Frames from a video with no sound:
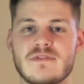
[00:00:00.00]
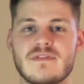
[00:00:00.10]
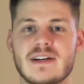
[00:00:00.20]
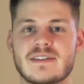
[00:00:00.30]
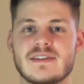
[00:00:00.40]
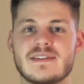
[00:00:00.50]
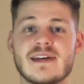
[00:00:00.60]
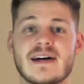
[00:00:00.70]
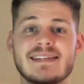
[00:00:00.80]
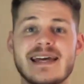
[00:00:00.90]
factors that
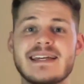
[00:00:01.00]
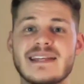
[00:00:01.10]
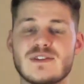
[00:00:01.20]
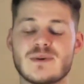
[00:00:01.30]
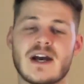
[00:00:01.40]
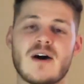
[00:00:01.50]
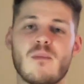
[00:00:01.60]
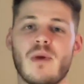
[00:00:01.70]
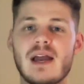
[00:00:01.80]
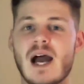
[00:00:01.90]
are taken into account
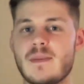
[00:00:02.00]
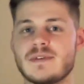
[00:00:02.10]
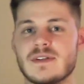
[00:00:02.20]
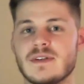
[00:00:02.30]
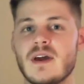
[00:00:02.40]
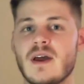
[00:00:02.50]
by Amazon